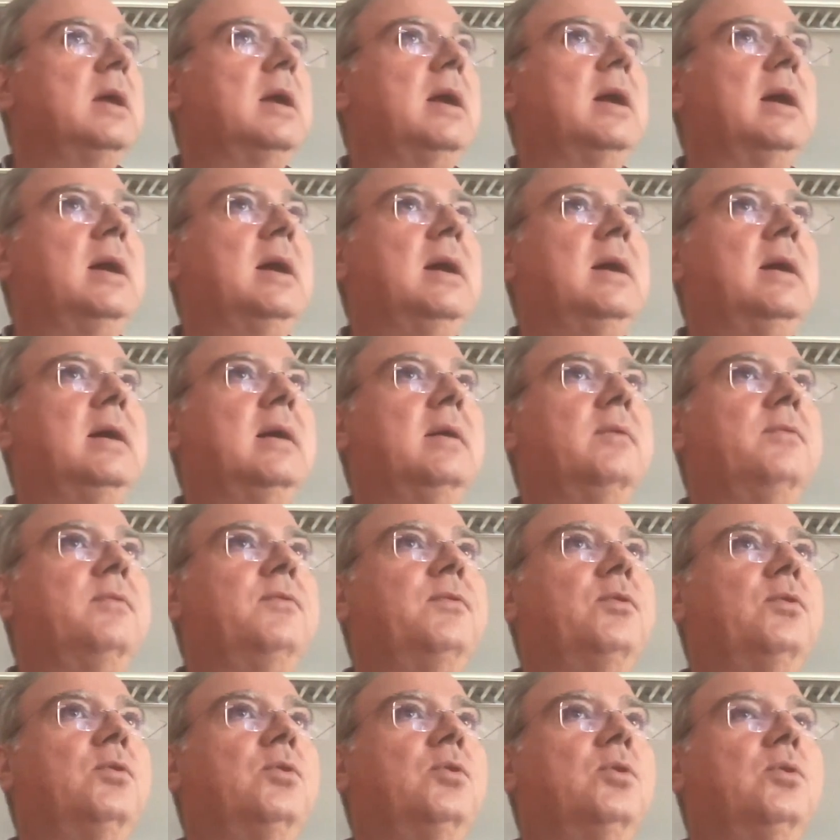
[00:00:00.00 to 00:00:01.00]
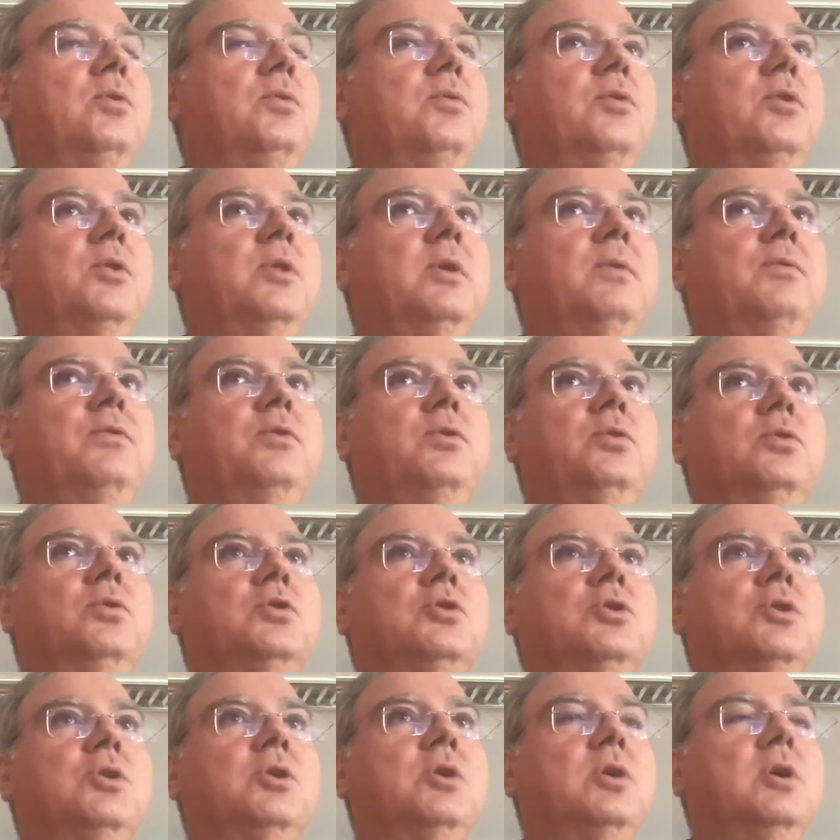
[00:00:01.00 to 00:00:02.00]
for the
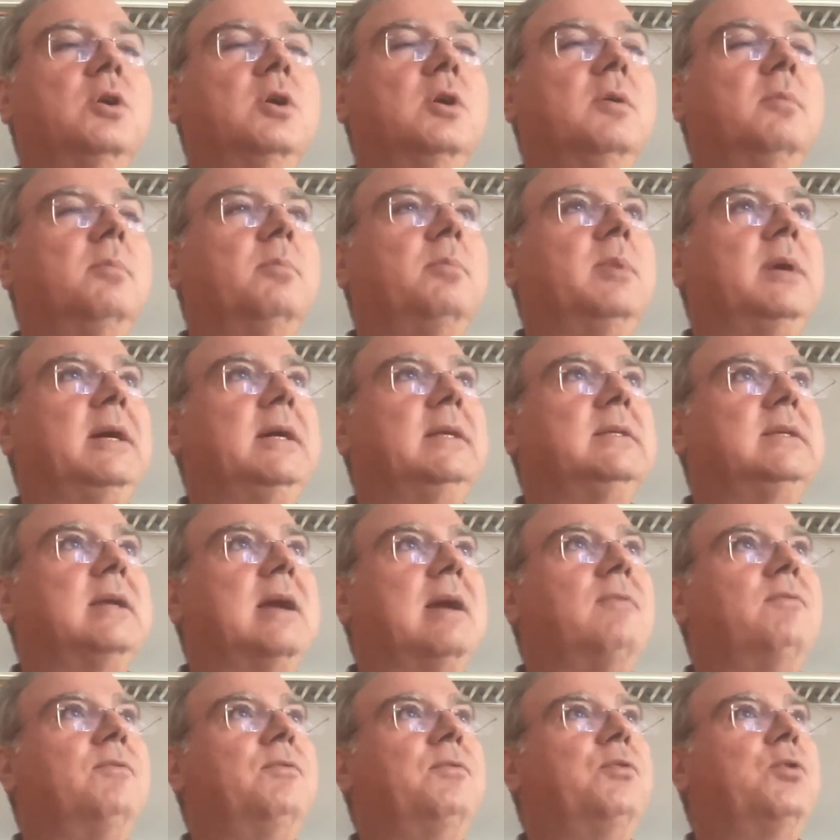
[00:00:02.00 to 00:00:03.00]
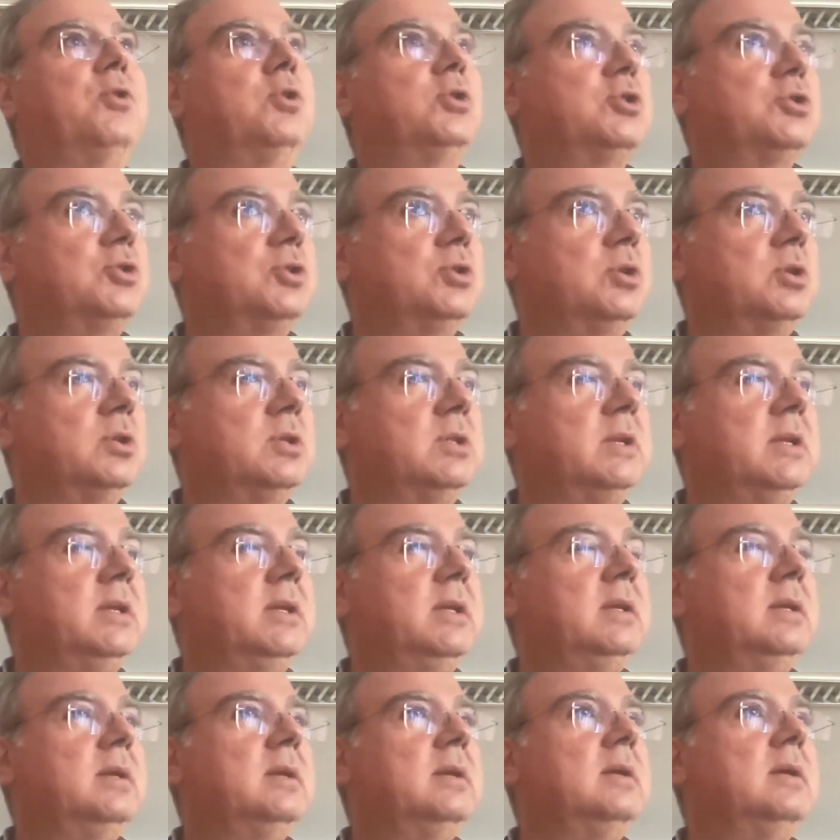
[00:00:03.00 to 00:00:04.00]
future, but
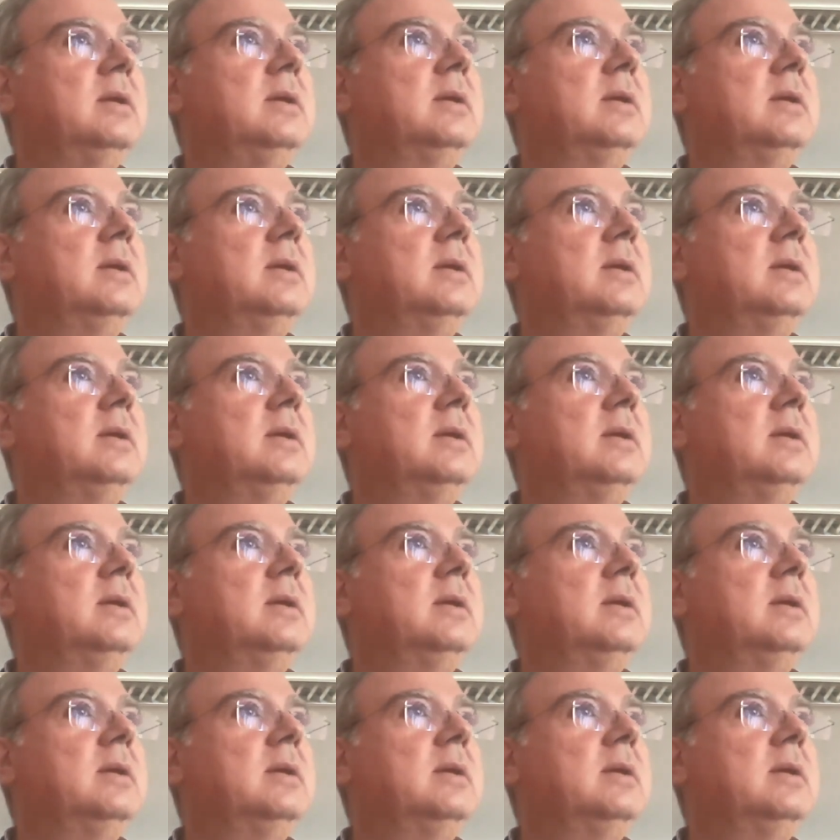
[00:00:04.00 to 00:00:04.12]
unfortunately,